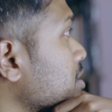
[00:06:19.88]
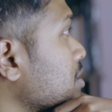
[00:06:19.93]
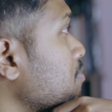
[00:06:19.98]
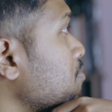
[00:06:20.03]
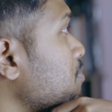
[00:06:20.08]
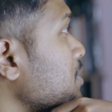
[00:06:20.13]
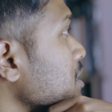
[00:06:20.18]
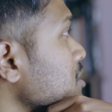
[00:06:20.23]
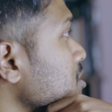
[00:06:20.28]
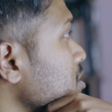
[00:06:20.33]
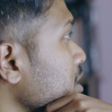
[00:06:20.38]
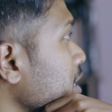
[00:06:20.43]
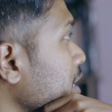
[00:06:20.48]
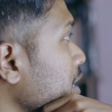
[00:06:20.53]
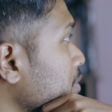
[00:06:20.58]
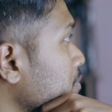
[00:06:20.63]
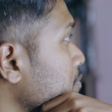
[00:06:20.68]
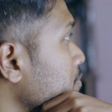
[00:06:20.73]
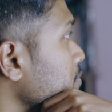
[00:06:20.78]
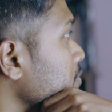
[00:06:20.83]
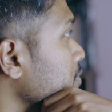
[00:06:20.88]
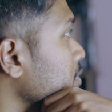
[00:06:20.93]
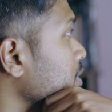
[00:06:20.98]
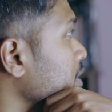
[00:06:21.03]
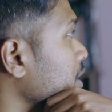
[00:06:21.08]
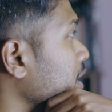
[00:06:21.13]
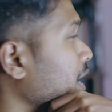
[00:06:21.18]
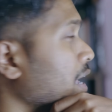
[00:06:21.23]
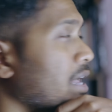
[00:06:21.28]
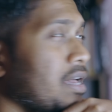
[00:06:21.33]
compressed M
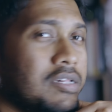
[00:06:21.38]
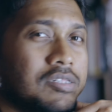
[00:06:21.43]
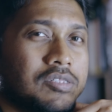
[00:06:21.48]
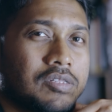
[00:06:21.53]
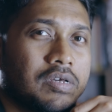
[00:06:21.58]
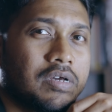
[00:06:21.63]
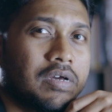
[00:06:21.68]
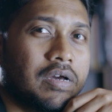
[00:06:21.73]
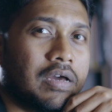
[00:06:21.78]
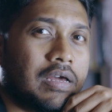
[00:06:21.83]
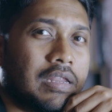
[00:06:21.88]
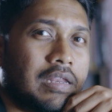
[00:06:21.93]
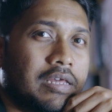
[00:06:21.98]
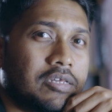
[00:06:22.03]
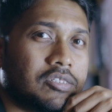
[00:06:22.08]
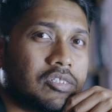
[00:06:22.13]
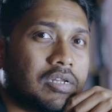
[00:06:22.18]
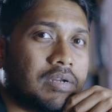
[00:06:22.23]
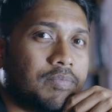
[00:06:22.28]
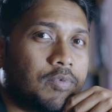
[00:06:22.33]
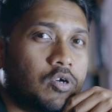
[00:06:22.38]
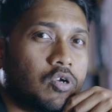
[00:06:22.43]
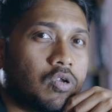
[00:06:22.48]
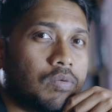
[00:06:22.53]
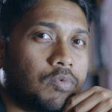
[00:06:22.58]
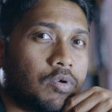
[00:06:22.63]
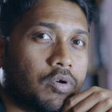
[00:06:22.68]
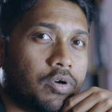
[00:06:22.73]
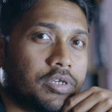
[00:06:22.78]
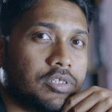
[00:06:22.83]
has lesser amount
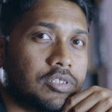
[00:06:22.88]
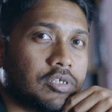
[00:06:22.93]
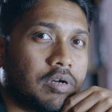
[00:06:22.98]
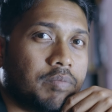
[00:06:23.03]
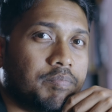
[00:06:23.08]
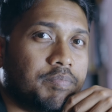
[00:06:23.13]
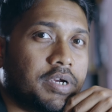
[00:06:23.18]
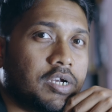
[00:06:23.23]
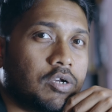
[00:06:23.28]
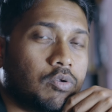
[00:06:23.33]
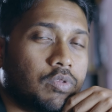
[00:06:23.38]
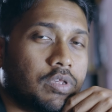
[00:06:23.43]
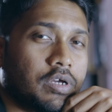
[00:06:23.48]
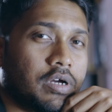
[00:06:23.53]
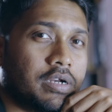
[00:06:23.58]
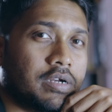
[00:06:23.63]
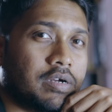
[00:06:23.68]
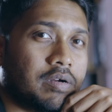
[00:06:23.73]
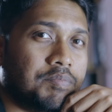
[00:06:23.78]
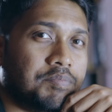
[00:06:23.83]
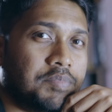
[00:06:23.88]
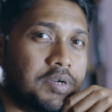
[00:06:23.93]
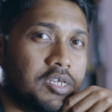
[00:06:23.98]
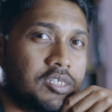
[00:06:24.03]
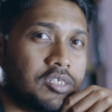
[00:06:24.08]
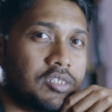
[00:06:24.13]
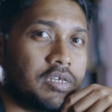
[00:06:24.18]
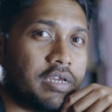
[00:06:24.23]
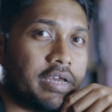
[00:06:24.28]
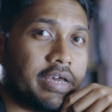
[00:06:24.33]
of noise compared to the
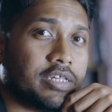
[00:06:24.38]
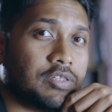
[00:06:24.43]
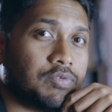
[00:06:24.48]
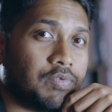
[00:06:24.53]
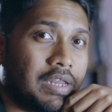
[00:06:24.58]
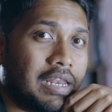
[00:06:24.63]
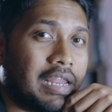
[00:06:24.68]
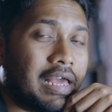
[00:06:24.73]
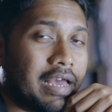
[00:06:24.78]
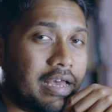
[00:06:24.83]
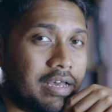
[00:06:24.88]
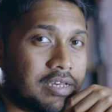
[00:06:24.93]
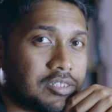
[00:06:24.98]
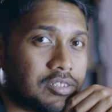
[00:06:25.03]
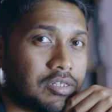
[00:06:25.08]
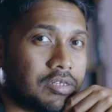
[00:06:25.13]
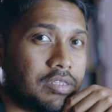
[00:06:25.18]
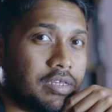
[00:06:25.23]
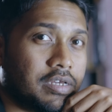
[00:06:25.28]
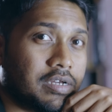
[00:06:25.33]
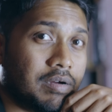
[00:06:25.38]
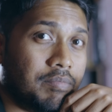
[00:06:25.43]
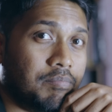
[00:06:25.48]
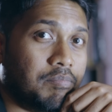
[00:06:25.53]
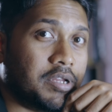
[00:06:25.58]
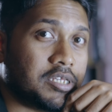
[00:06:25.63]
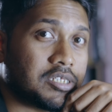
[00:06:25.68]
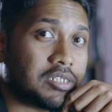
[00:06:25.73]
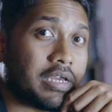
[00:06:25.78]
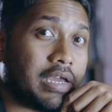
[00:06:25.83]
uncompressed as well as the
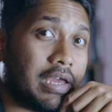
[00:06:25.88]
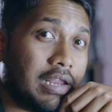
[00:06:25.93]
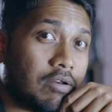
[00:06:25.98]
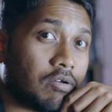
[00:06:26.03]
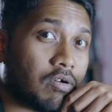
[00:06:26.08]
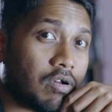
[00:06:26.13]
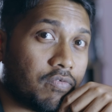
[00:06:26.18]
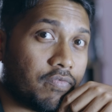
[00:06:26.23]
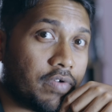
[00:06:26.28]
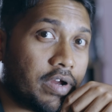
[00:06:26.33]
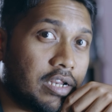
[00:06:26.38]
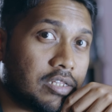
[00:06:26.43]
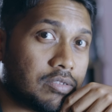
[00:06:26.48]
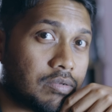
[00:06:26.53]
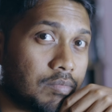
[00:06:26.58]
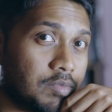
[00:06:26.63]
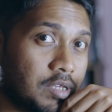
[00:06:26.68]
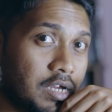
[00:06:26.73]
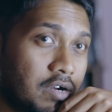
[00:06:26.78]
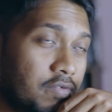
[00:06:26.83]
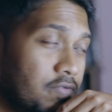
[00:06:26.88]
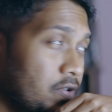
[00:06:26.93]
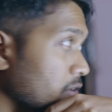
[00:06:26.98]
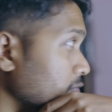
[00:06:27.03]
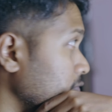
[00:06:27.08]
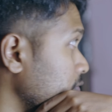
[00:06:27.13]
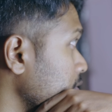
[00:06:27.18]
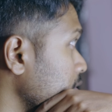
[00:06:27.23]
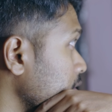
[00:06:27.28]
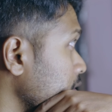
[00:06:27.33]
compressed L raw files from the
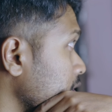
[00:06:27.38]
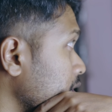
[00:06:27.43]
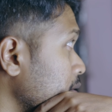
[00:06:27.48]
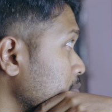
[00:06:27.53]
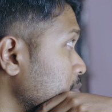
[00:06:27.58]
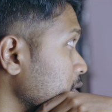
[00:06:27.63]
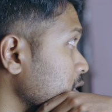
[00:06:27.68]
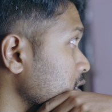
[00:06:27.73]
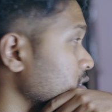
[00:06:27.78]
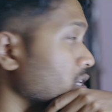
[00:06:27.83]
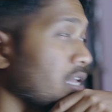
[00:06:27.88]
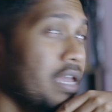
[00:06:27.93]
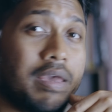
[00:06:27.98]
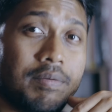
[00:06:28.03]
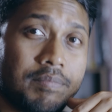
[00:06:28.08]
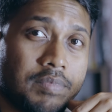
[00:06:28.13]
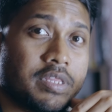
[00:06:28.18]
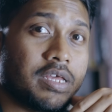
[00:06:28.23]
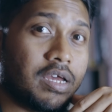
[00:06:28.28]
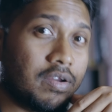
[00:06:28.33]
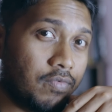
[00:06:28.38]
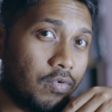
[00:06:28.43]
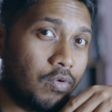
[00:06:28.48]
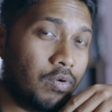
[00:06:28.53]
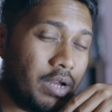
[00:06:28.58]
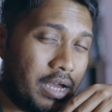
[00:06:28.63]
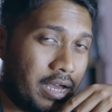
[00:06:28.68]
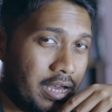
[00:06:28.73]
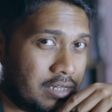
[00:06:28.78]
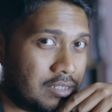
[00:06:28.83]
R5. Compressed M
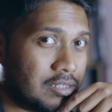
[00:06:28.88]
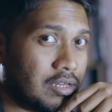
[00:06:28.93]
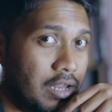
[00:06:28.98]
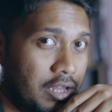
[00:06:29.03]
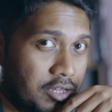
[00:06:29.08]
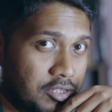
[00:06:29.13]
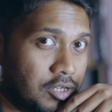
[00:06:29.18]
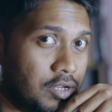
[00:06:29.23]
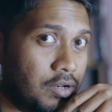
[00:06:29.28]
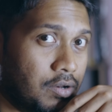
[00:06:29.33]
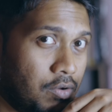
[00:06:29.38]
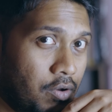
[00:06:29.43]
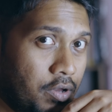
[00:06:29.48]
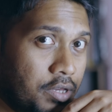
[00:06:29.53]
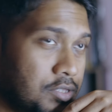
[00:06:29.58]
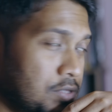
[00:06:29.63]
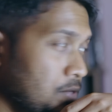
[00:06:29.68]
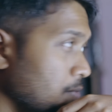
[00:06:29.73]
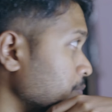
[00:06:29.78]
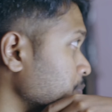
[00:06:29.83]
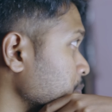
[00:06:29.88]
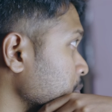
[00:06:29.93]
therefore has lesser noise.